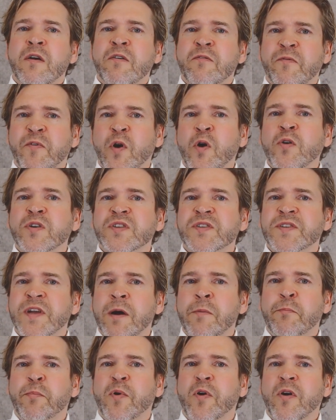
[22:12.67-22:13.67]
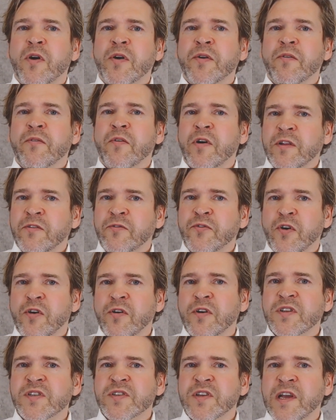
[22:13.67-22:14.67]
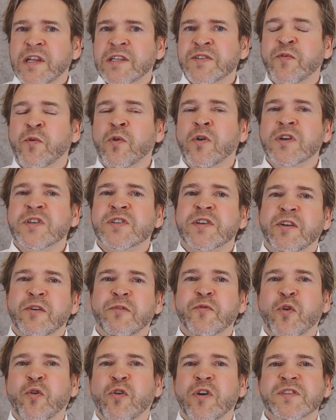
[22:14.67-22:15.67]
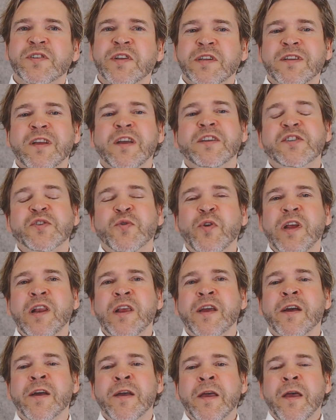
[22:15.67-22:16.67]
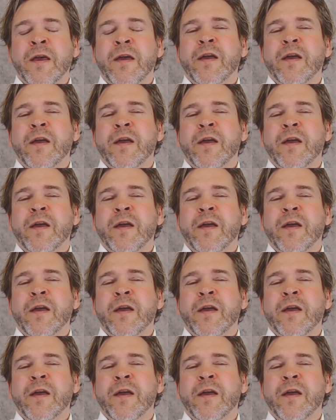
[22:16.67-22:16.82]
focus some part of our internal sales force. And of course, it's really a